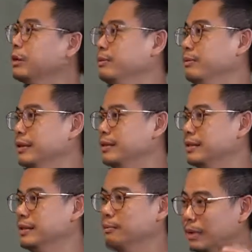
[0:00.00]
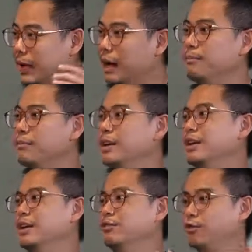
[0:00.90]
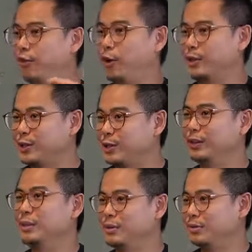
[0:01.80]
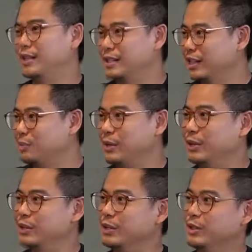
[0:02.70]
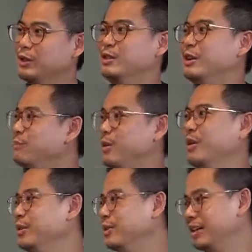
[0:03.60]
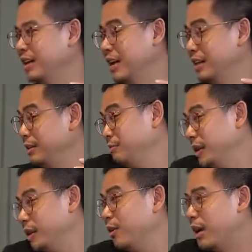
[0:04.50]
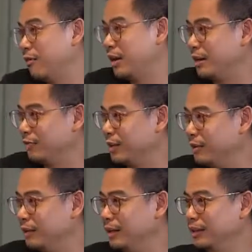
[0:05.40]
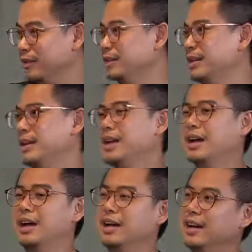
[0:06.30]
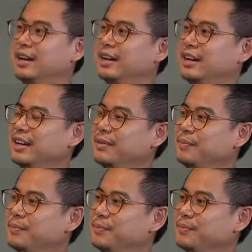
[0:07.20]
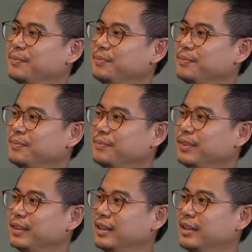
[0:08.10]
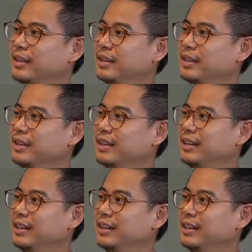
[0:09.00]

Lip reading: somehow we know somehow we have this unfortunately I think thought process of them, somehow we have this unfortunately I think thought process that, if we somehow we know